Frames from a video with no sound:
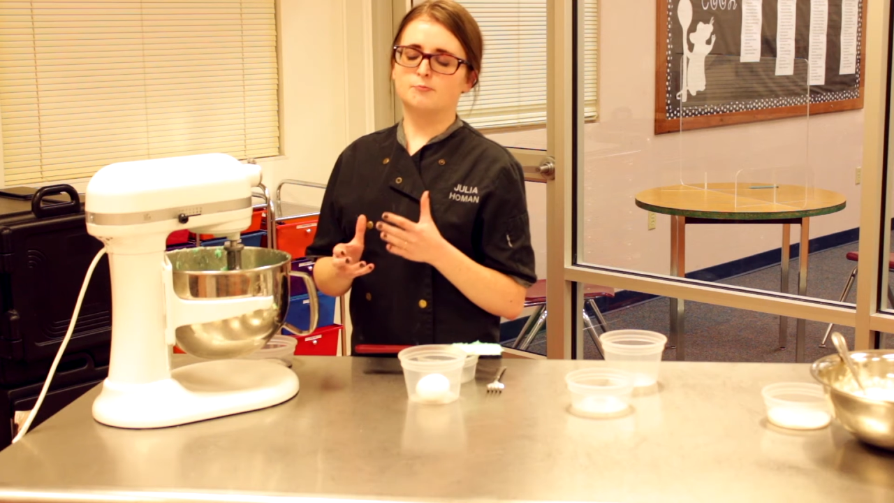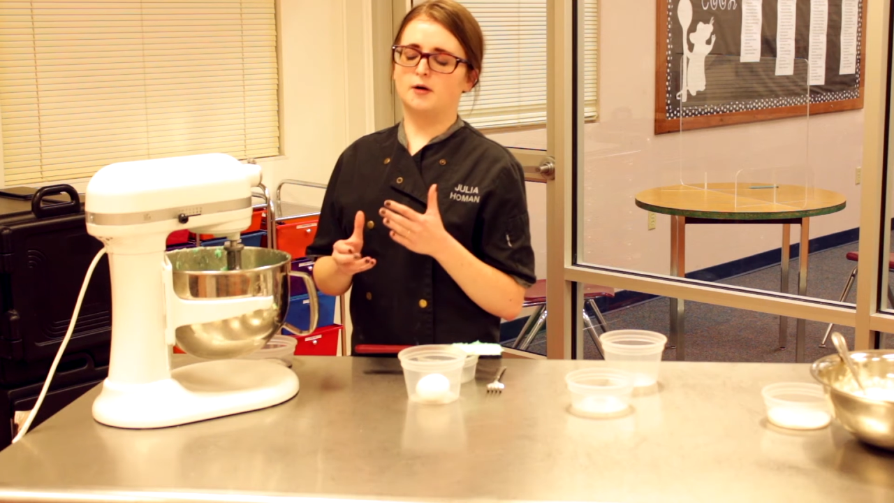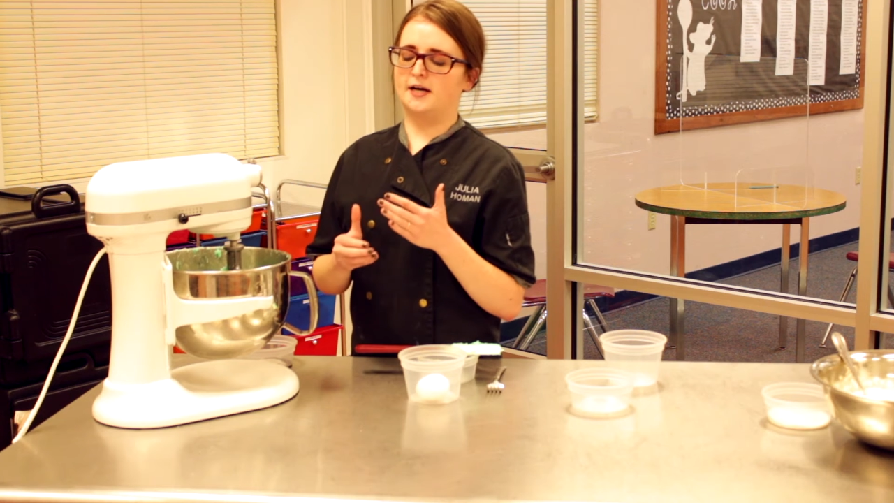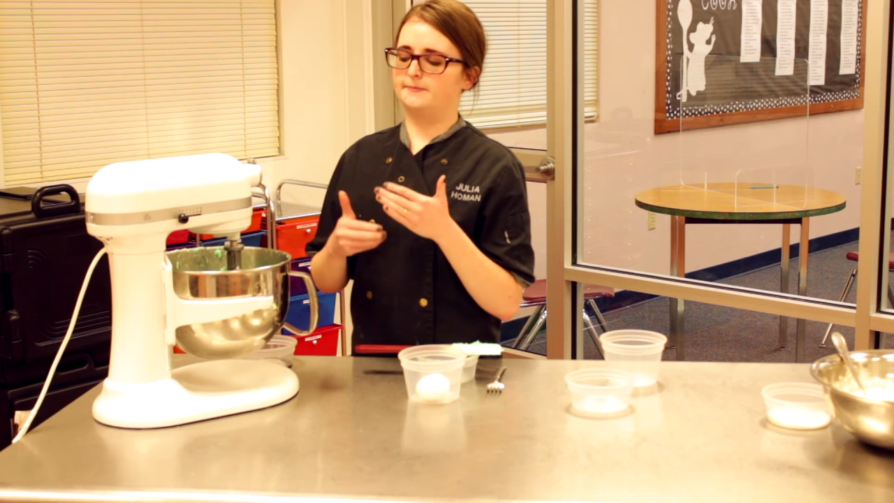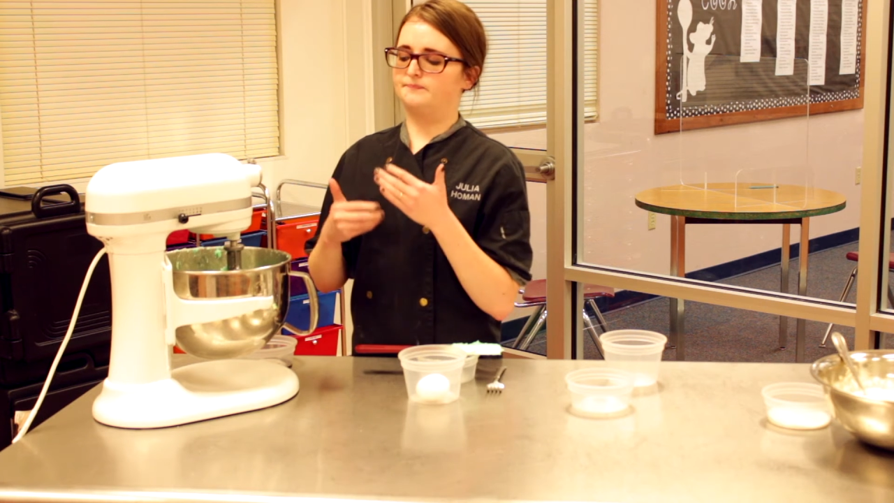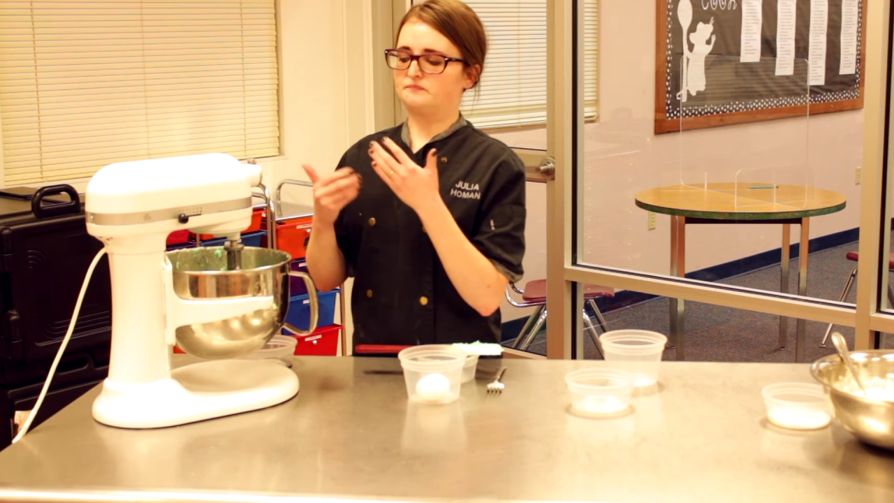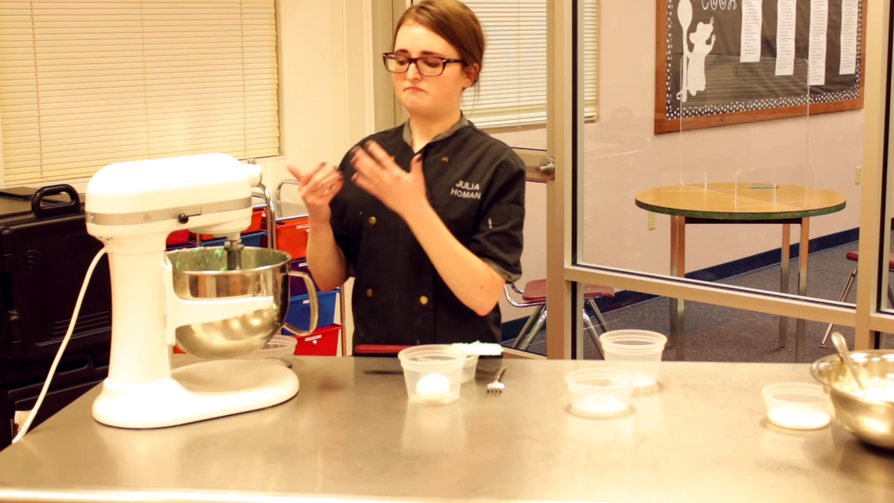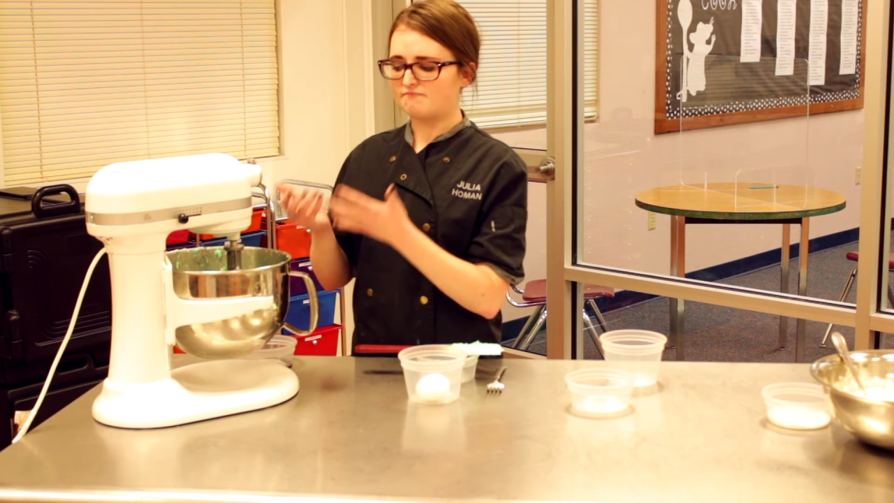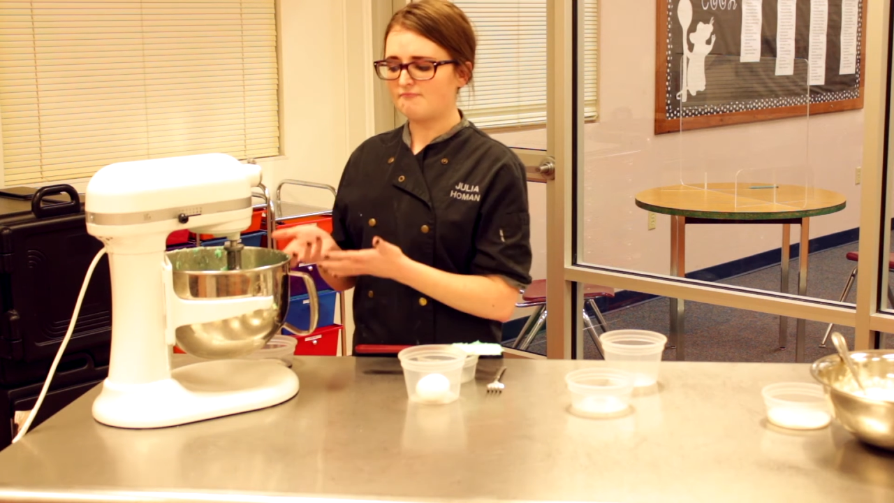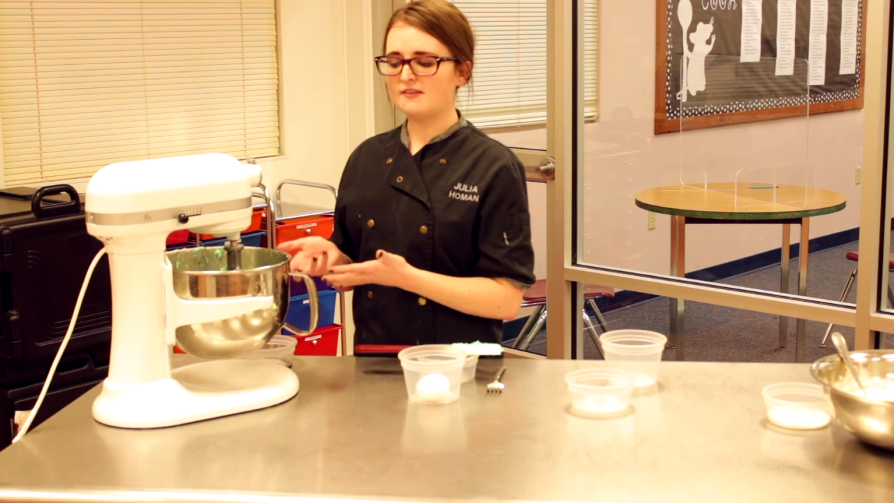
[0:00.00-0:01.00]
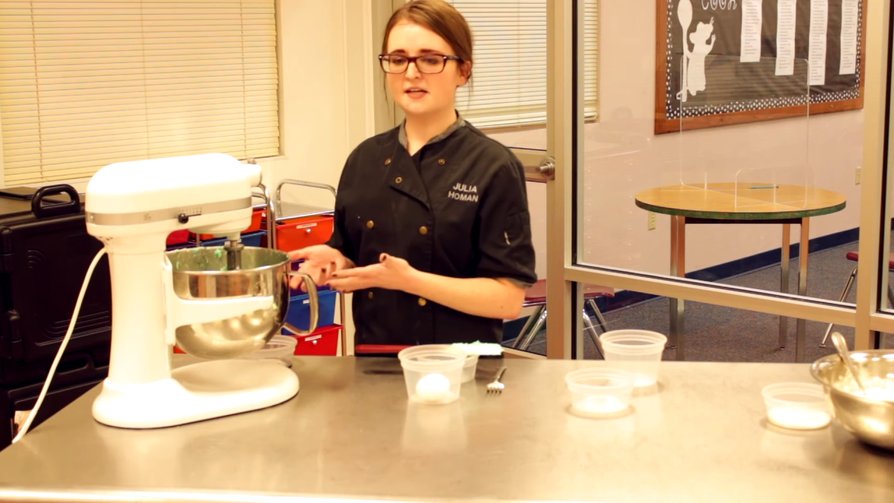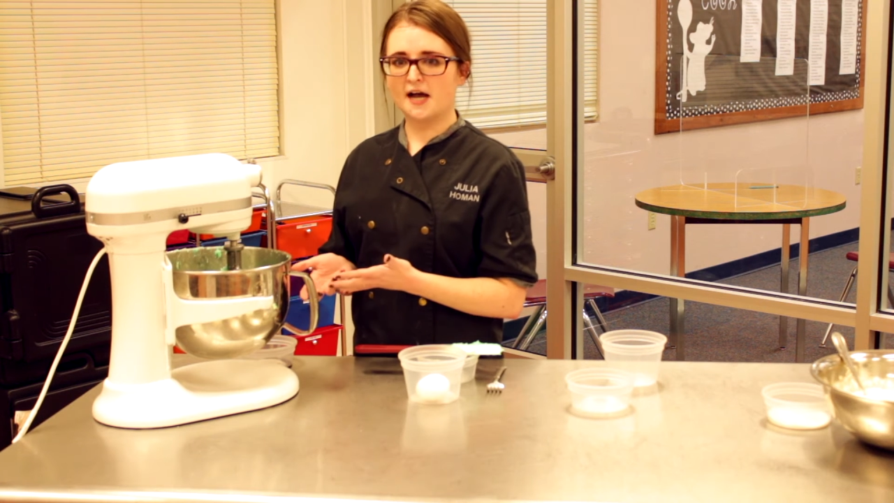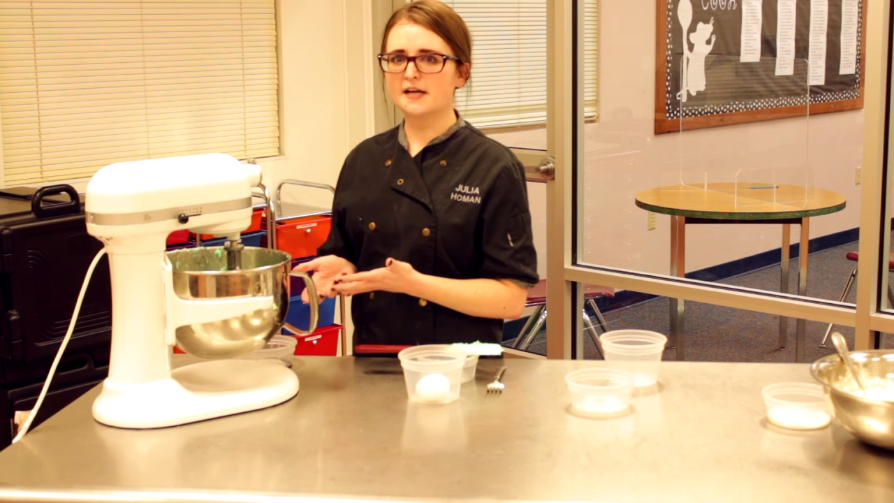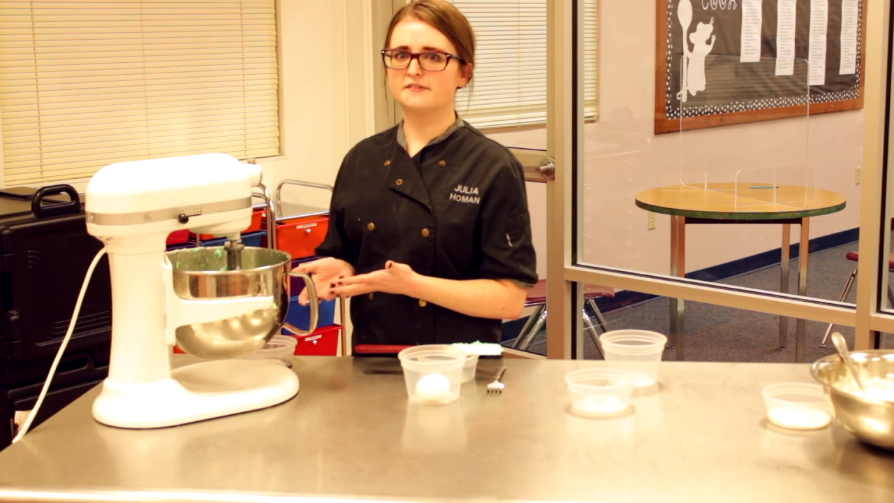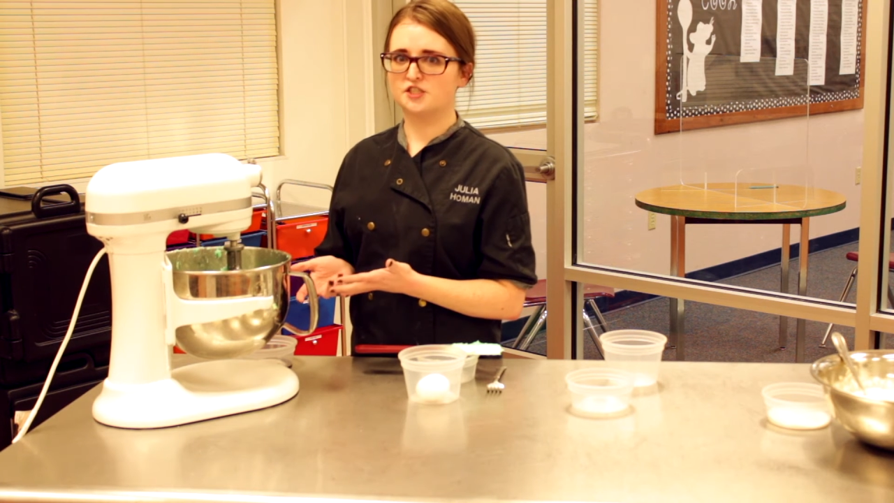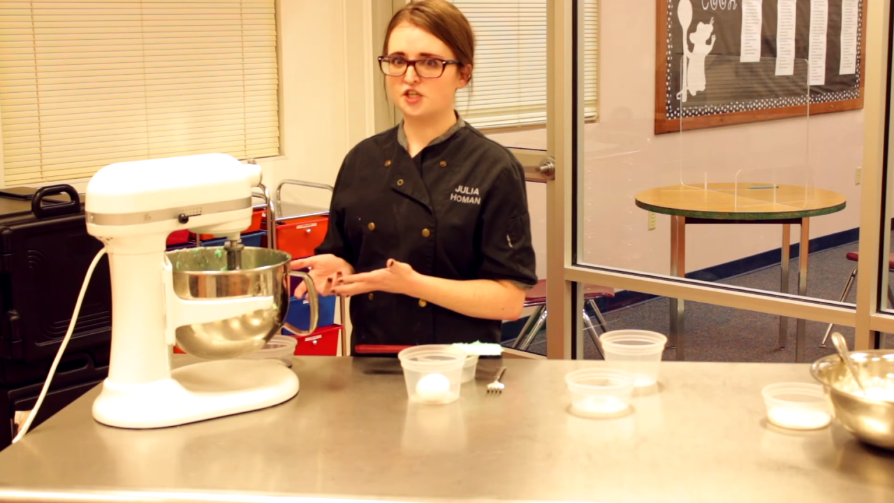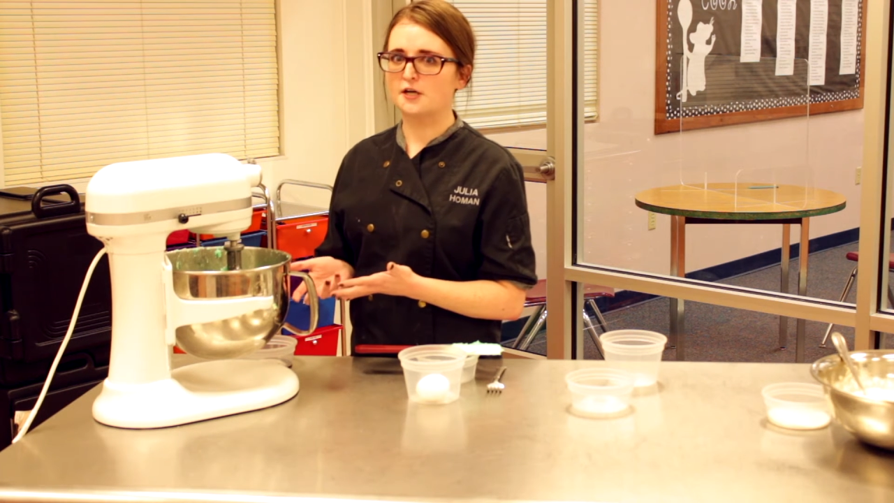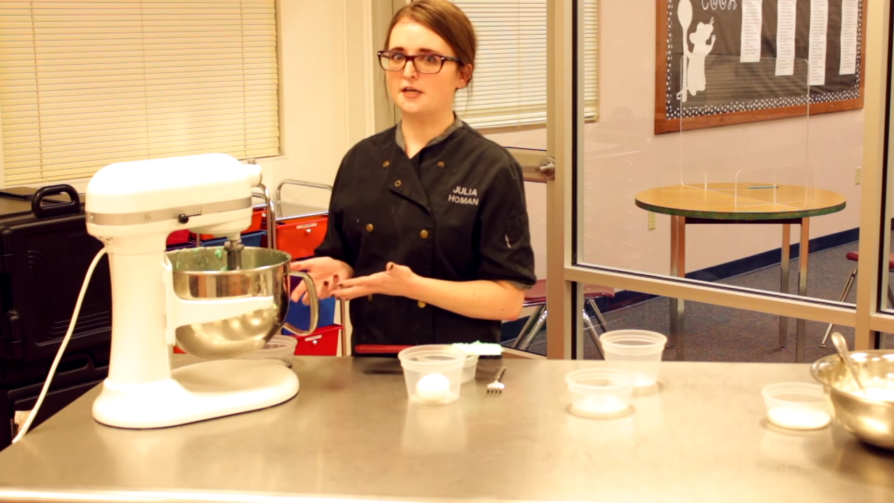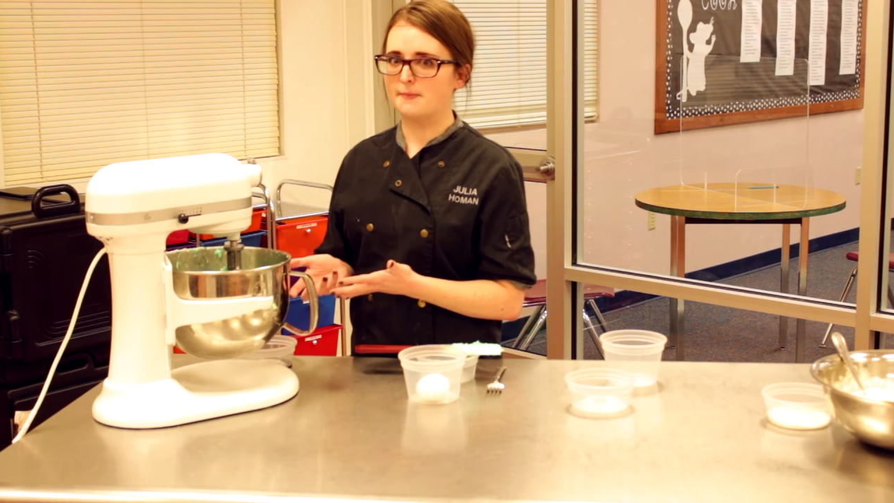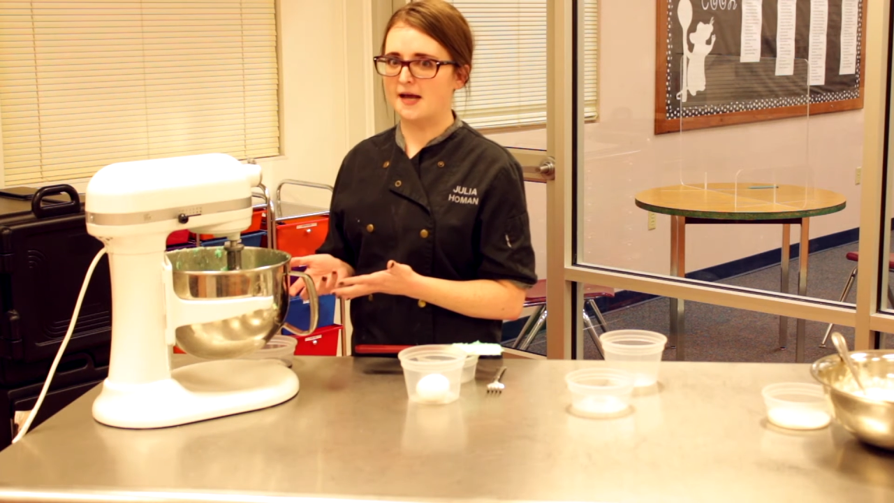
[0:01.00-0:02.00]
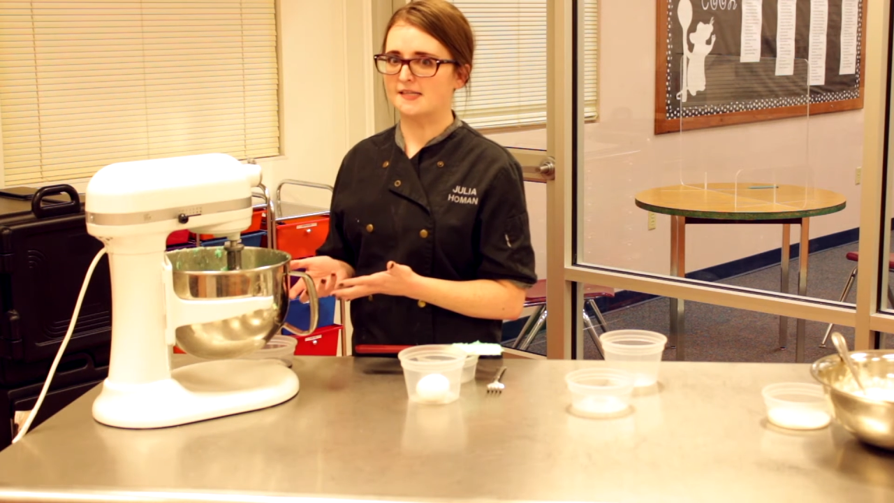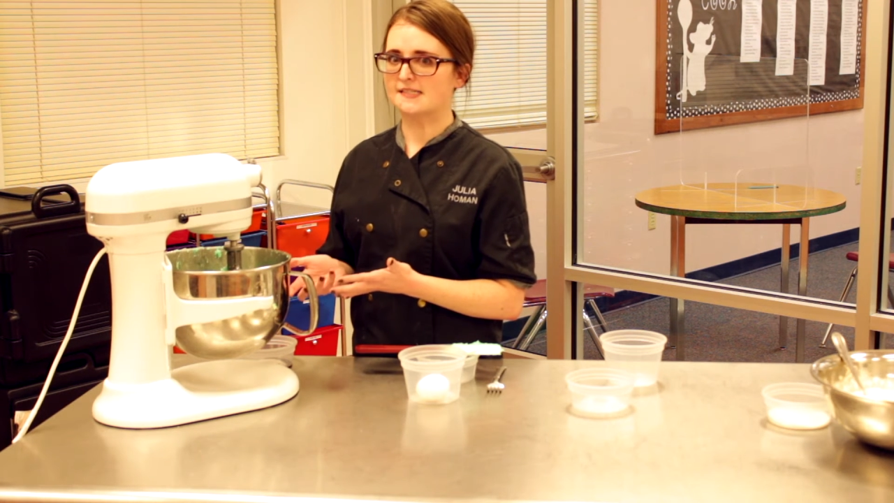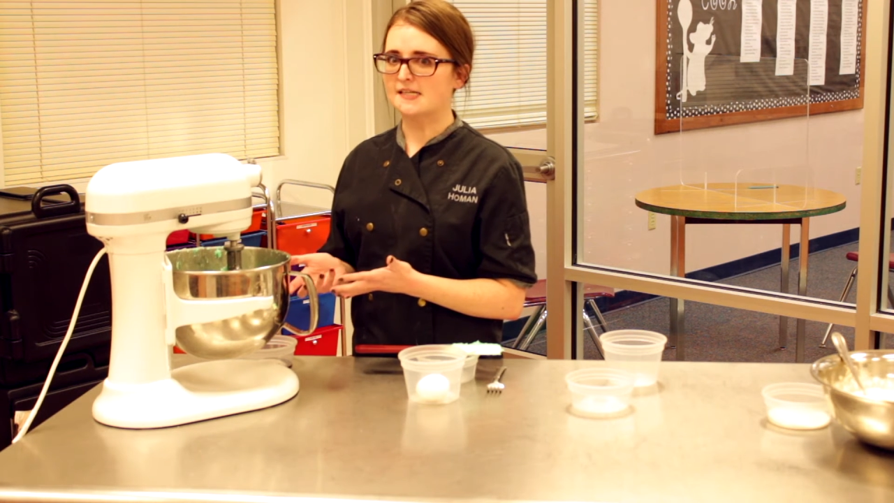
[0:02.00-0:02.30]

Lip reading: but kind of a chunky mess.